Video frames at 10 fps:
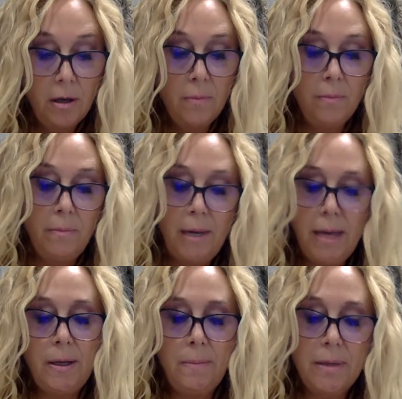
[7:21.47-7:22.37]

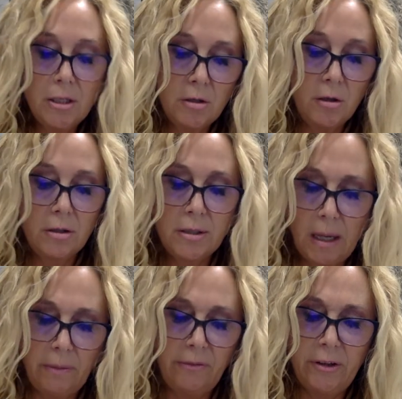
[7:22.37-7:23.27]
"Maybe Mr.
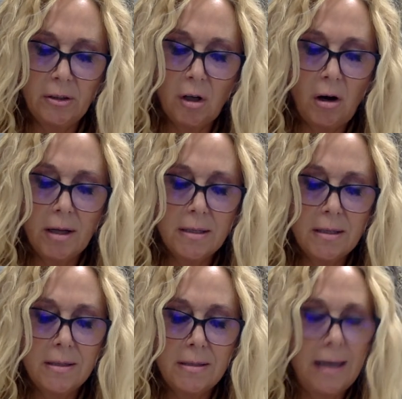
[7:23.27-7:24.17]
Stubblefield ought
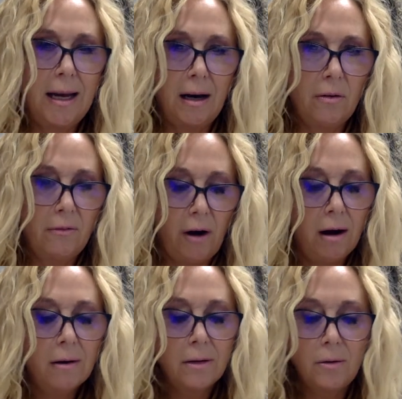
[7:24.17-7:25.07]
to stay out of
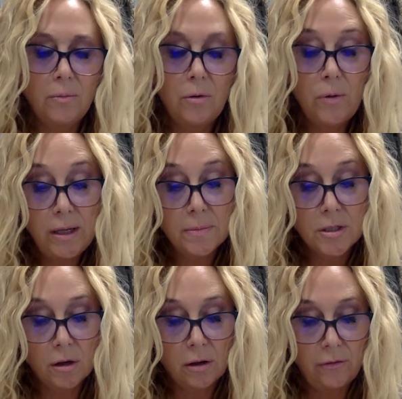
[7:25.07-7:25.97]
Harlem," we
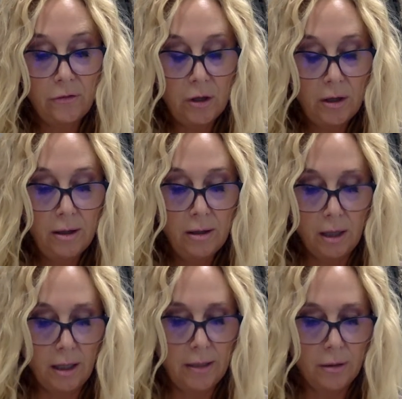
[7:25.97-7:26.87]
observed.
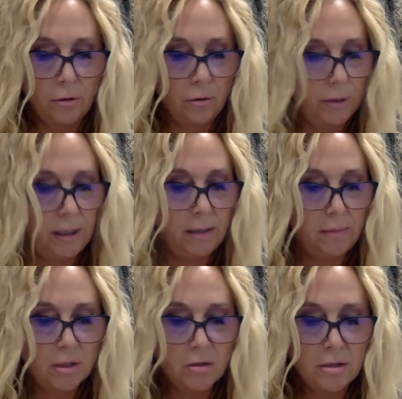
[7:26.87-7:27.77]
"I agree,"
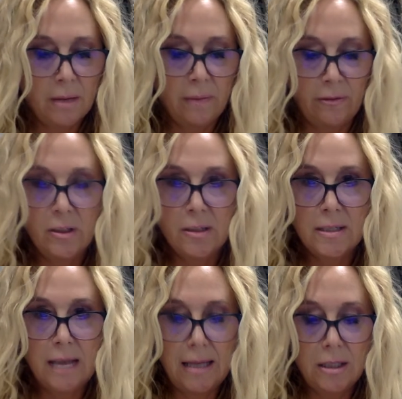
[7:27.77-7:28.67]
Mr. Stubblefield
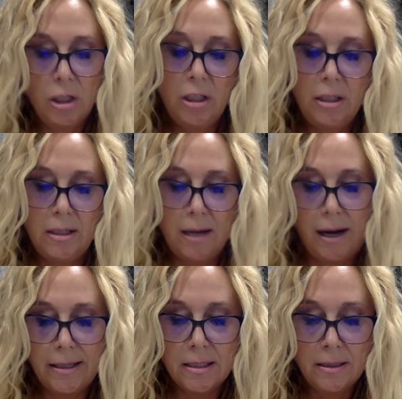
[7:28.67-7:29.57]
said. "Good
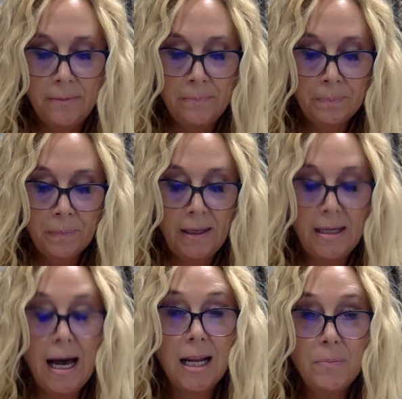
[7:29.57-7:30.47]
night." He
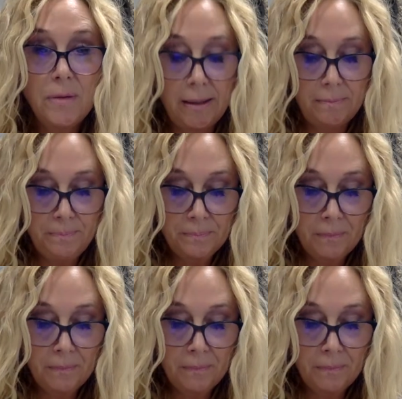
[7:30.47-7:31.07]
got up then